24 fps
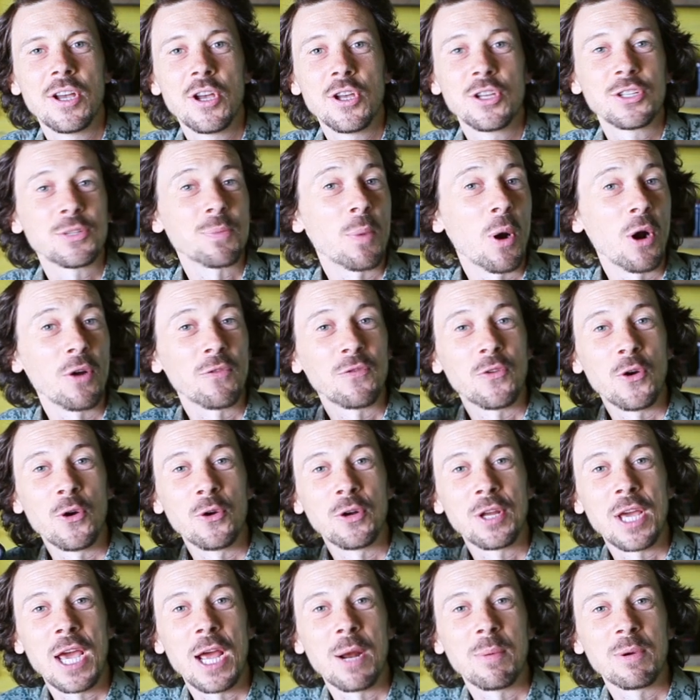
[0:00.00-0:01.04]

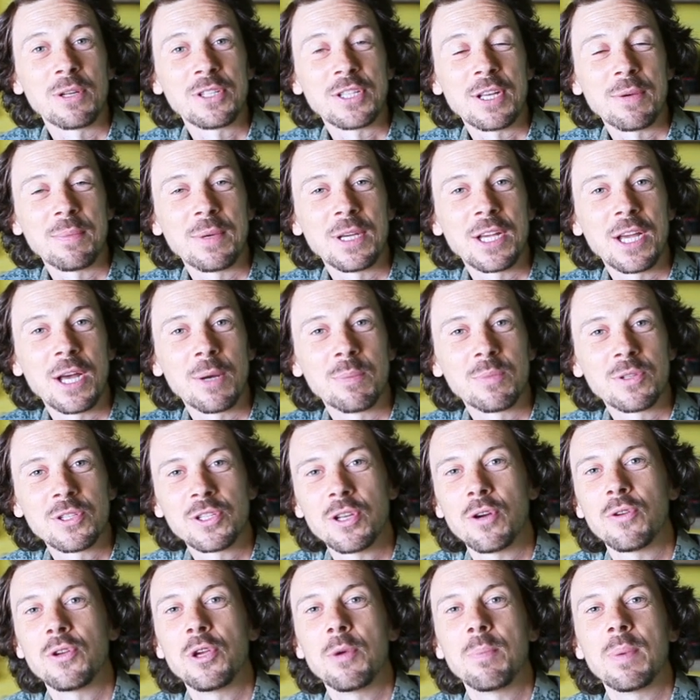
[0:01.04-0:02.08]
Smartphone cameras have become
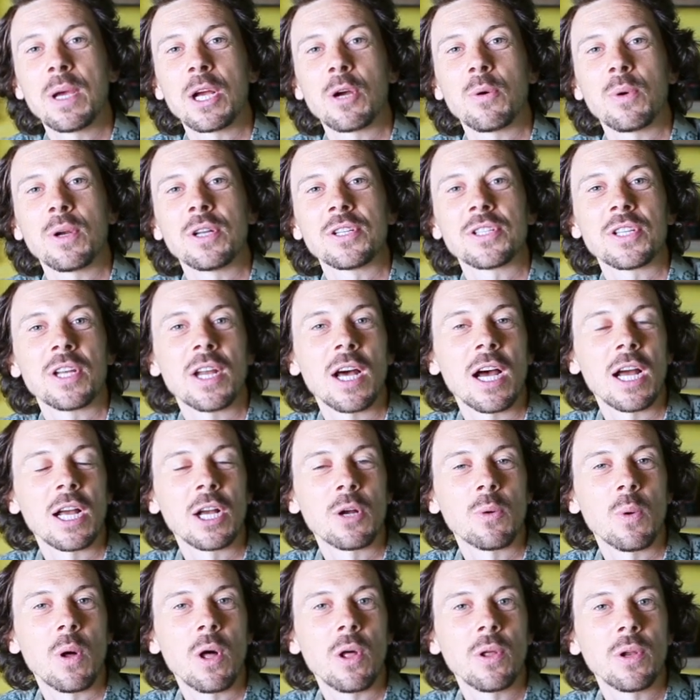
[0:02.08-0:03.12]
so ubiquitous and high
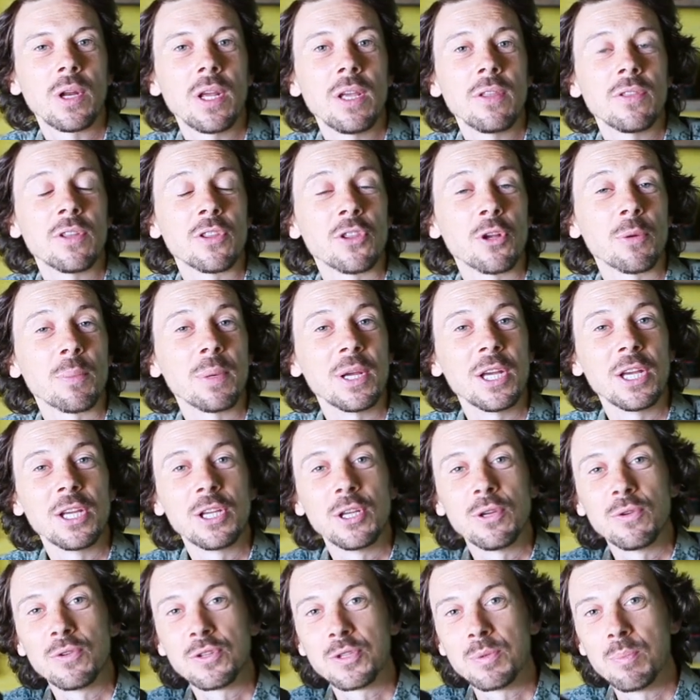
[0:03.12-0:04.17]
quality that they're
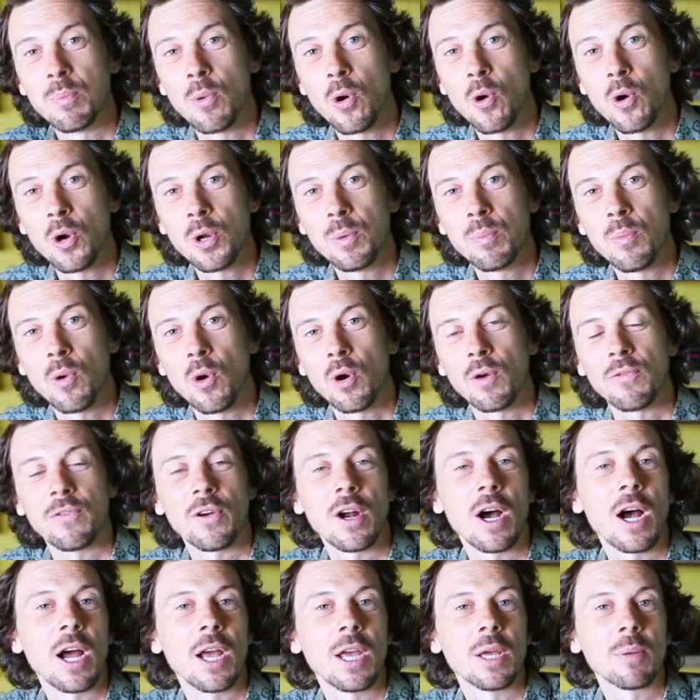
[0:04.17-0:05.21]
being used more and more
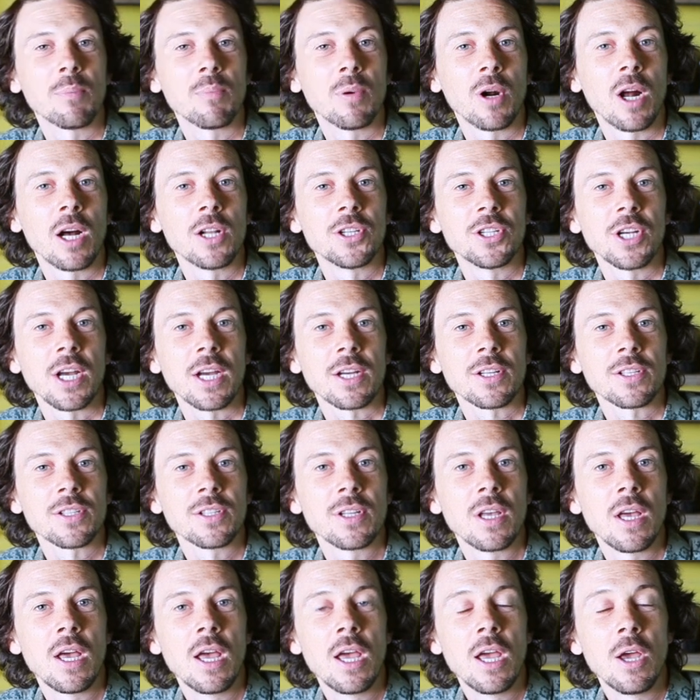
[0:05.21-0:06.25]
for high-end projects.